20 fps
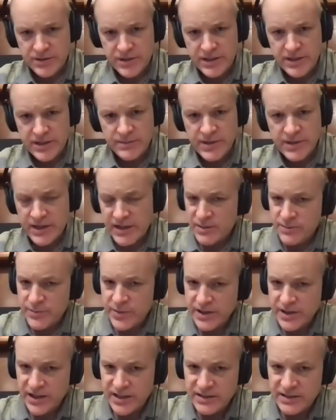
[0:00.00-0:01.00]
and I'm not going to
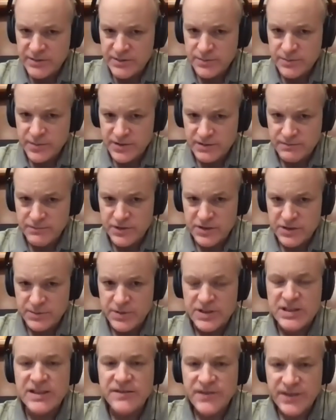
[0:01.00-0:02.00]
pick on them
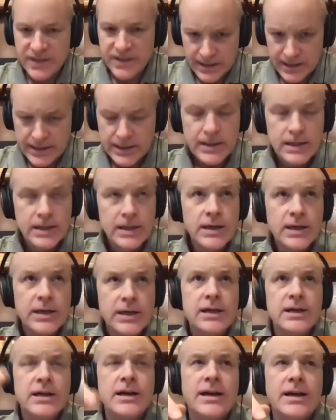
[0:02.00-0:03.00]
specifically,
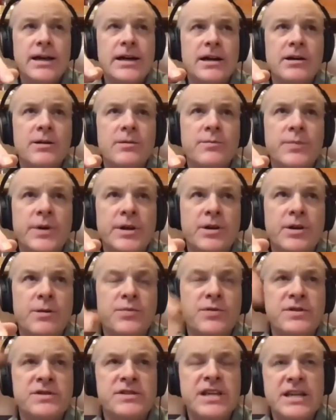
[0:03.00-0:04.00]
that are
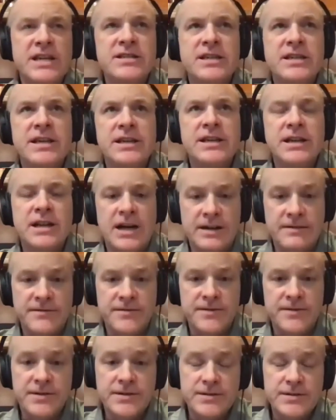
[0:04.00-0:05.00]
presenting at a
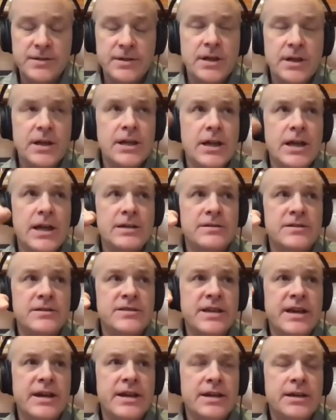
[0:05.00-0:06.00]
conference and
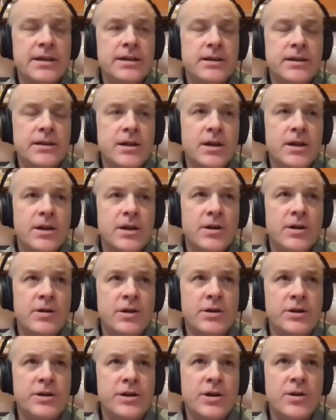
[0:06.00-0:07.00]
saying,
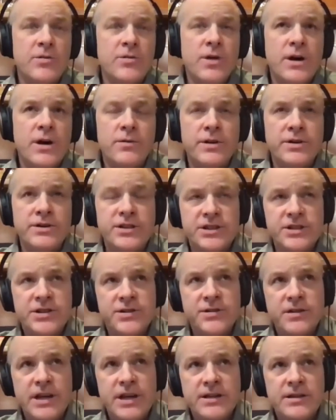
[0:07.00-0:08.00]
you know what, we just
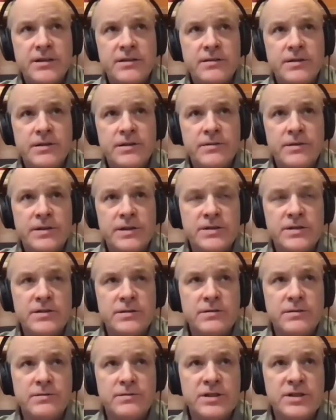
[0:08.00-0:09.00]
created this
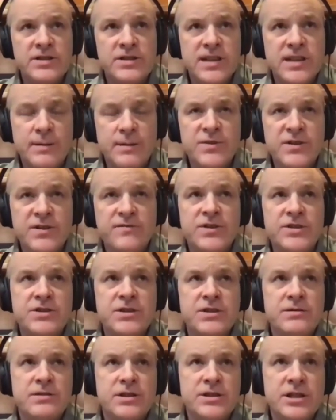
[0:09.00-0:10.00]

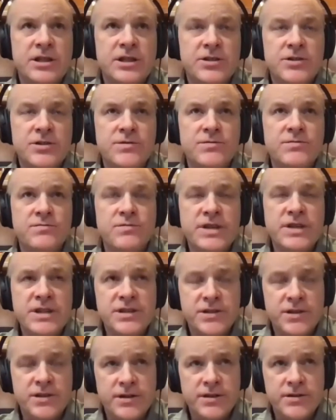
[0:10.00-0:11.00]
subdivision that's going to do
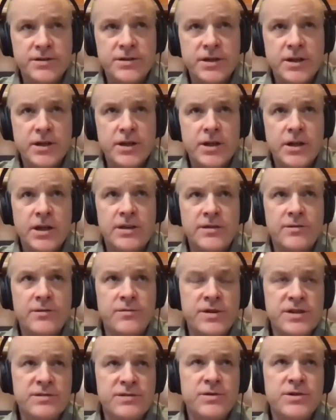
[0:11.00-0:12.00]
research. And the
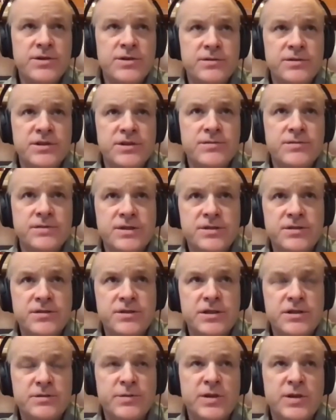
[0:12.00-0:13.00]
reason we're doing this
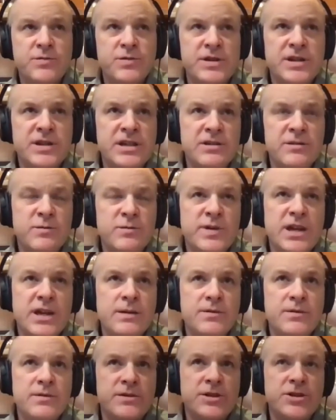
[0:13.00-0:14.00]
research is because we need to be
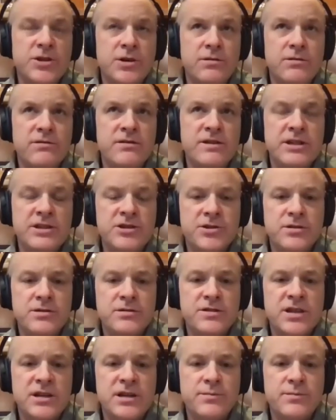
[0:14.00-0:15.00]
able to show to the
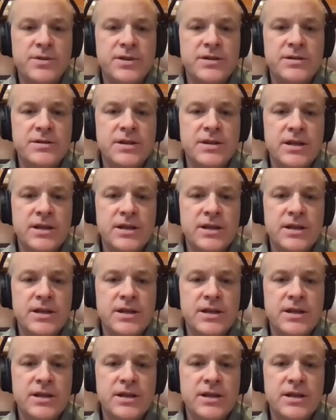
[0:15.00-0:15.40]
insurance companies